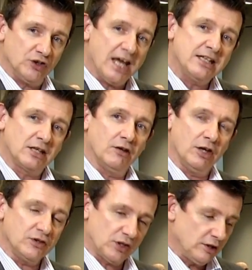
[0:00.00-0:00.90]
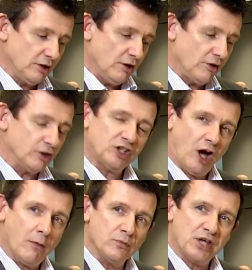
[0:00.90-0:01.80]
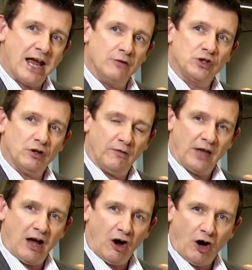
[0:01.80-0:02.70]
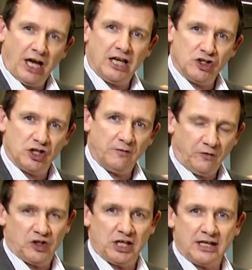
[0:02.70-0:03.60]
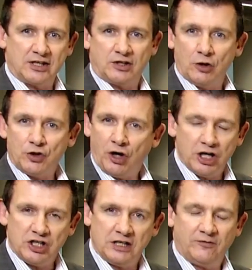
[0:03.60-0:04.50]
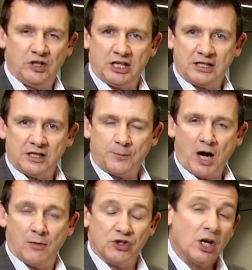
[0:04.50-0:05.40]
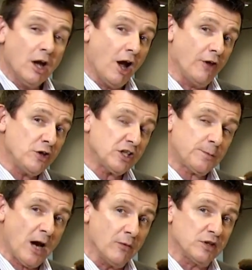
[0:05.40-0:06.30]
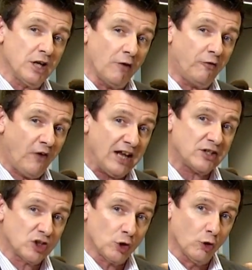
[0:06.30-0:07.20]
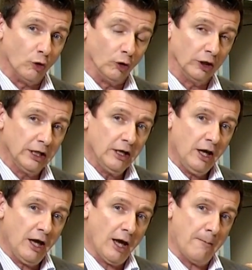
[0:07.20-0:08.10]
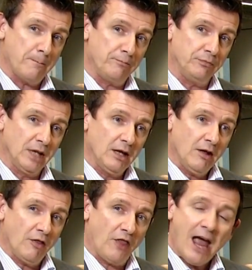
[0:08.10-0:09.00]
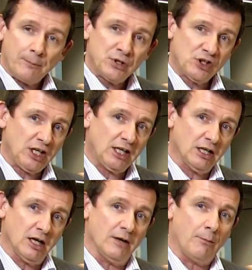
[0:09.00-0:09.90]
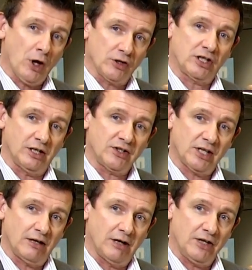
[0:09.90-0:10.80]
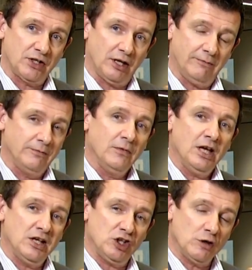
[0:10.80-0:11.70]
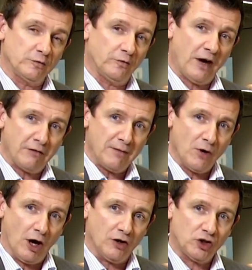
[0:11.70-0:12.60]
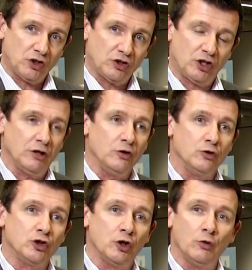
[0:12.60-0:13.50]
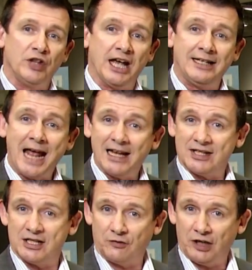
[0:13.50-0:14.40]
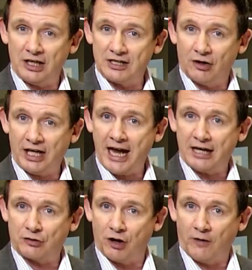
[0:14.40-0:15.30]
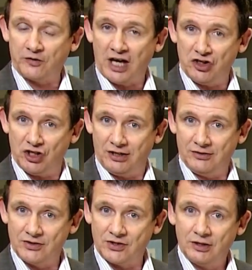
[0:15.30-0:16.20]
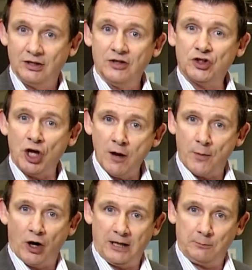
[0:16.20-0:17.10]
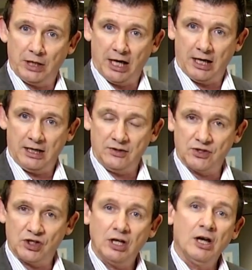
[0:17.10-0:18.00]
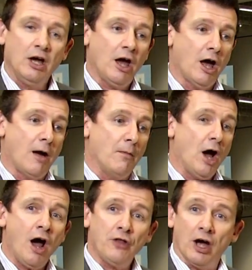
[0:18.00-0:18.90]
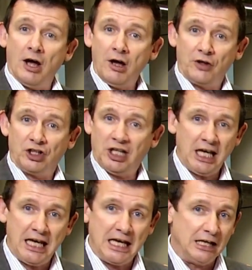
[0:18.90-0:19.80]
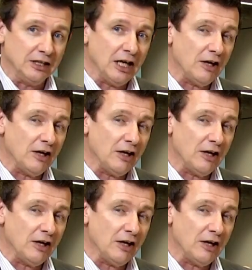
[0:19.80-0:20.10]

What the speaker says: data that comes out of that high energy physics, those high energy physics experiments. And those experiments, you know, affect us all. That particular particle accelerator is used very much to do the analysis of things like aircraft engines, turbine blades, other key